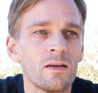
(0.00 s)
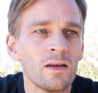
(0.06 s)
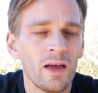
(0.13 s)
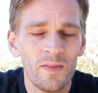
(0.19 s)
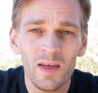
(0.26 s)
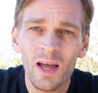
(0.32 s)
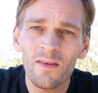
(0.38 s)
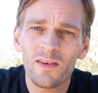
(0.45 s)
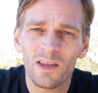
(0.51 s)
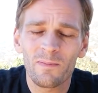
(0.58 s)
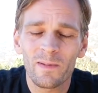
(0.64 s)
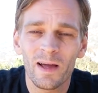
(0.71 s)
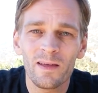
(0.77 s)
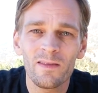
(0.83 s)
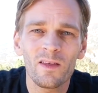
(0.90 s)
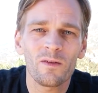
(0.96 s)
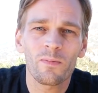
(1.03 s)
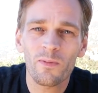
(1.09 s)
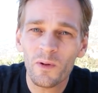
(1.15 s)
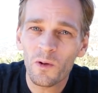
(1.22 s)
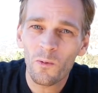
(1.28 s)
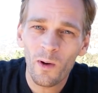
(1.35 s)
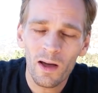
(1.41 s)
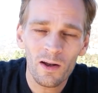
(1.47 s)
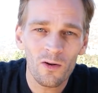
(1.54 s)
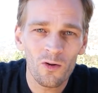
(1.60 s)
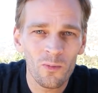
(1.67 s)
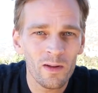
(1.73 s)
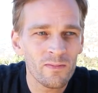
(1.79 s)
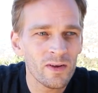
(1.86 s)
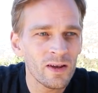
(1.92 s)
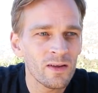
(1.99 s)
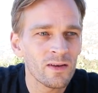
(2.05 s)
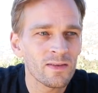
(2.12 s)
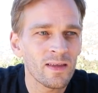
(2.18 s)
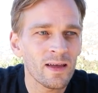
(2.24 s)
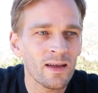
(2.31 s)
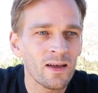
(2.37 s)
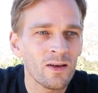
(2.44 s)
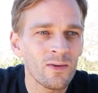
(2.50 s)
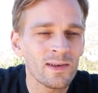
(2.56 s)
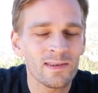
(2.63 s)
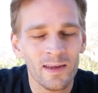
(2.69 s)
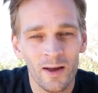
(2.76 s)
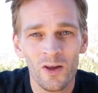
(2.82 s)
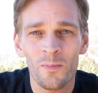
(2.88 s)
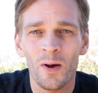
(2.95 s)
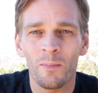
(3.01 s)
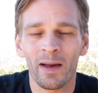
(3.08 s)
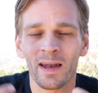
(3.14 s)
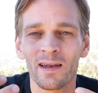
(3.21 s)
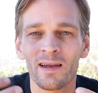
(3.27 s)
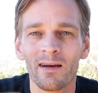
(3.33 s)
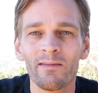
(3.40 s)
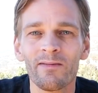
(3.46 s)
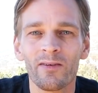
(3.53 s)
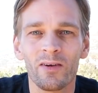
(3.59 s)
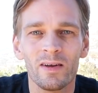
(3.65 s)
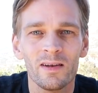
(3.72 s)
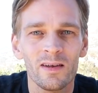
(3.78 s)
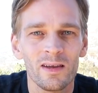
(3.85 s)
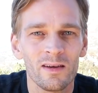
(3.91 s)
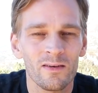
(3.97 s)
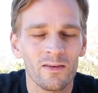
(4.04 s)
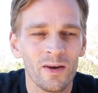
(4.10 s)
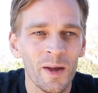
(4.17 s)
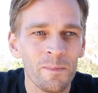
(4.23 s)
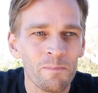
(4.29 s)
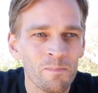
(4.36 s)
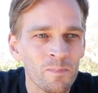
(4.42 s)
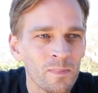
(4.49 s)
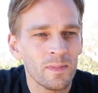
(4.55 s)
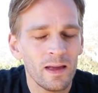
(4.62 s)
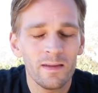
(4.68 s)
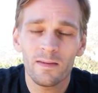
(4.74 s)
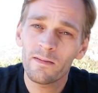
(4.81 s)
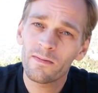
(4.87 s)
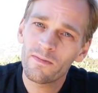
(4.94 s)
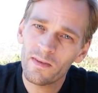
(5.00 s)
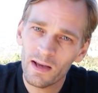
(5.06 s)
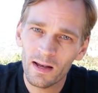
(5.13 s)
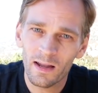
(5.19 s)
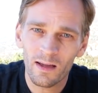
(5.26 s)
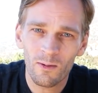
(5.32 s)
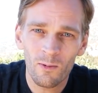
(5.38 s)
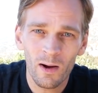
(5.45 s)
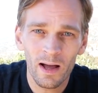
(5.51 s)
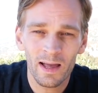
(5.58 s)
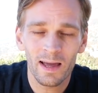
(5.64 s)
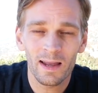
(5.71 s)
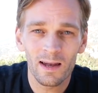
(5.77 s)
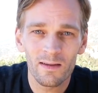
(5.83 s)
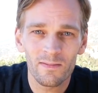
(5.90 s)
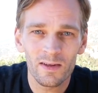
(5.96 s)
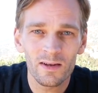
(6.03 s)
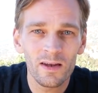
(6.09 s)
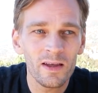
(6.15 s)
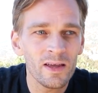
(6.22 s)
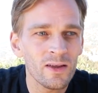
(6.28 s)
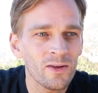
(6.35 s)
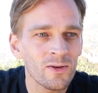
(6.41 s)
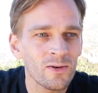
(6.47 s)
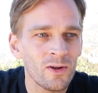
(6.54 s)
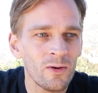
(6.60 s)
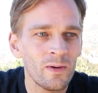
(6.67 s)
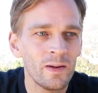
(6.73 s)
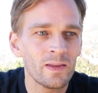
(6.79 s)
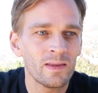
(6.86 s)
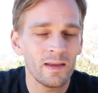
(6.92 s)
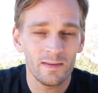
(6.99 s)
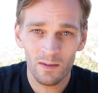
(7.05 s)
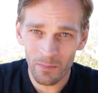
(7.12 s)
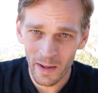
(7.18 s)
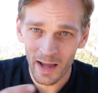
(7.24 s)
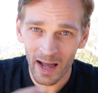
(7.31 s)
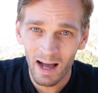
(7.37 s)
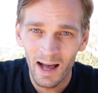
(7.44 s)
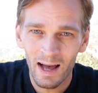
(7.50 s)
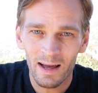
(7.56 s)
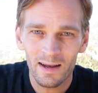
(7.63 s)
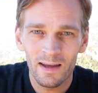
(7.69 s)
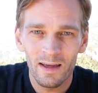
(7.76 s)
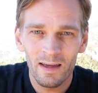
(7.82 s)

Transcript: I think I've explained this pretty well in all my videos. Like I always tell you about my love for India, right? It's a feeling why I love India, you know, it's in my heart.